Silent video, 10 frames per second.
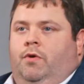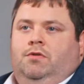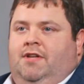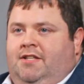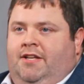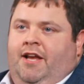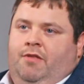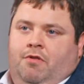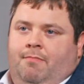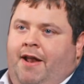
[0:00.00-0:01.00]
all sat together
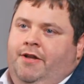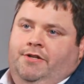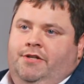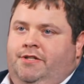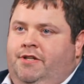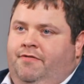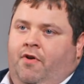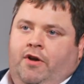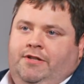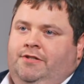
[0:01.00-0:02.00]
with managers and
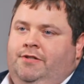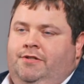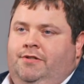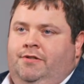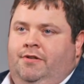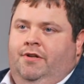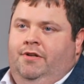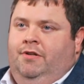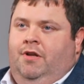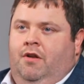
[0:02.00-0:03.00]
advisors
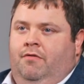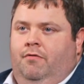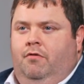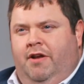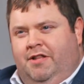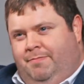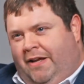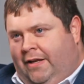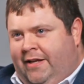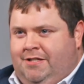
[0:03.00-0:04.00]
and kind of create these
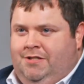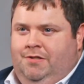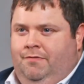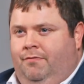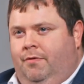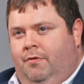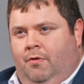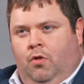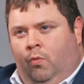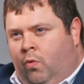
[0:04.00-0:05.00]
big lists
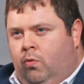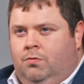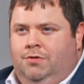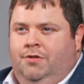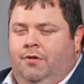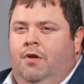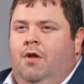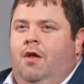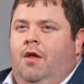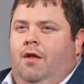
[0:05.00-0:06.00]
on the walls and
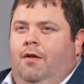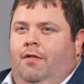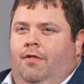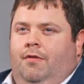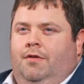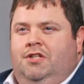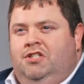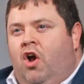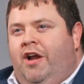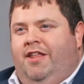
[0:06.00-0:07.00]

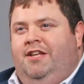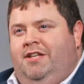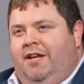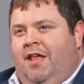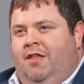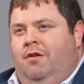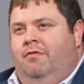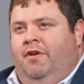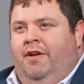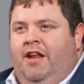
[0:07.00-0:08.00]
design things
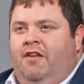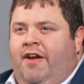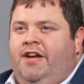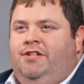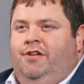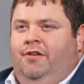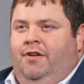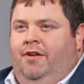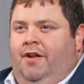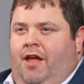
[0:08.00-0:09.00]
together and innovation
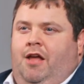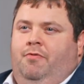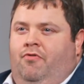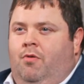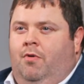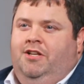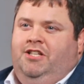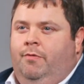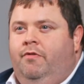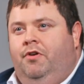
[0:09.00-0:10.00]
and, hey, Performa
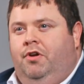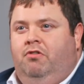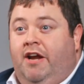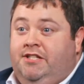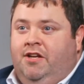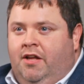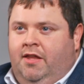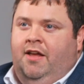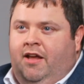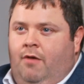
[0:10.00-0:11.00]
IT, we've got a crazy
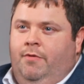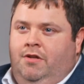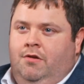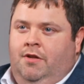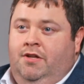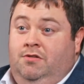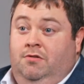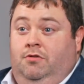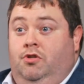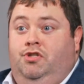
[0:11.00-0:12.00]
idea, can we do this?
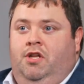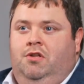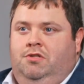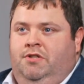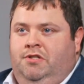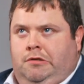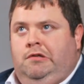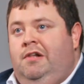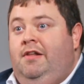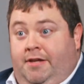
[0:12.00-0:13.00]
And usually the answer is
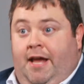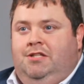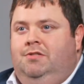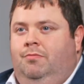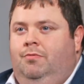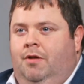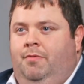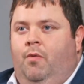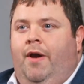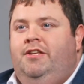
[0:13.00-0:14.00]
yes, there'll be
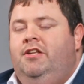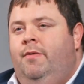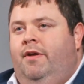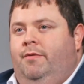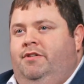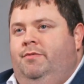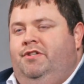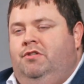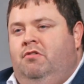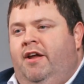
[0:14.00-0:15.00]
a way to do it, which
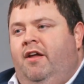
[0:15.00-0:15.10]
is great.